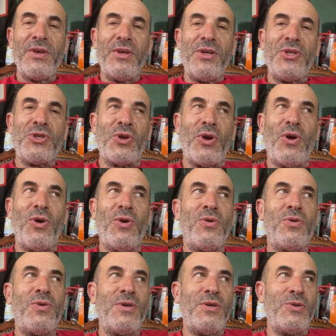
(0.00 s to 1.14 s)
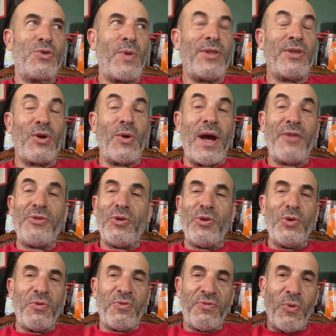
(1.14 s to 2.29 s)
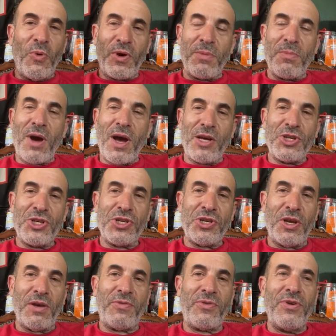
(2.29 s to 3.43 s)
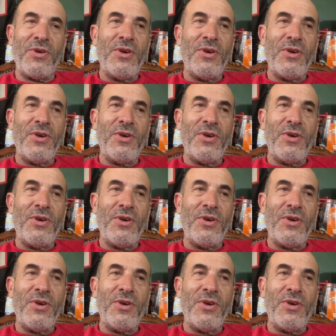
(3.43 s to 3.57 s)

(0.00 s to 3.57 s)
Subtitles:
So it's great to go out there and do a 40-mile shift.